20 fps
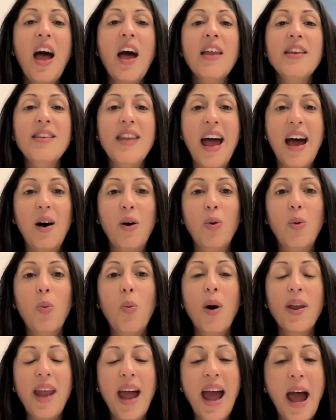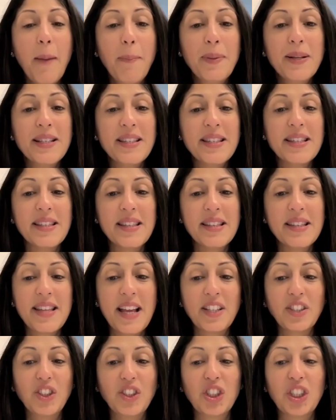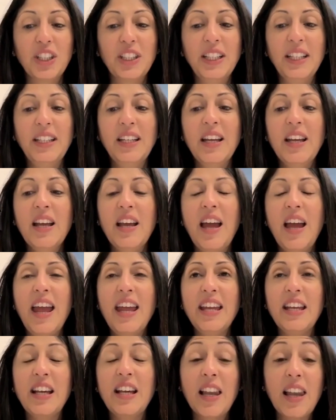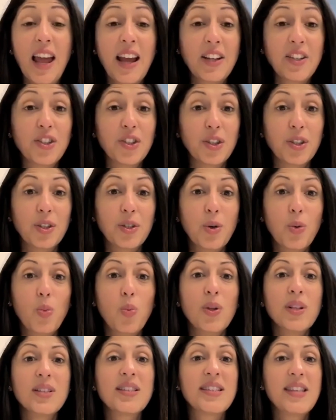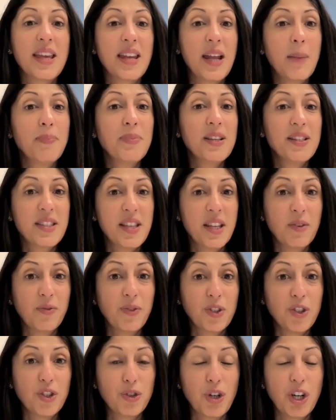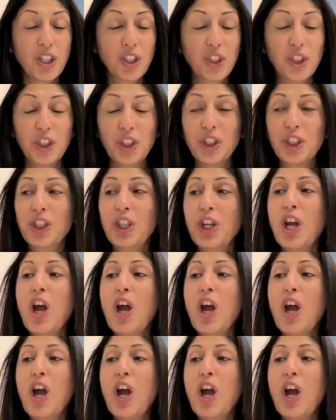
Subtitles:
Now, what happens is essentially a collector will set up this infrastructure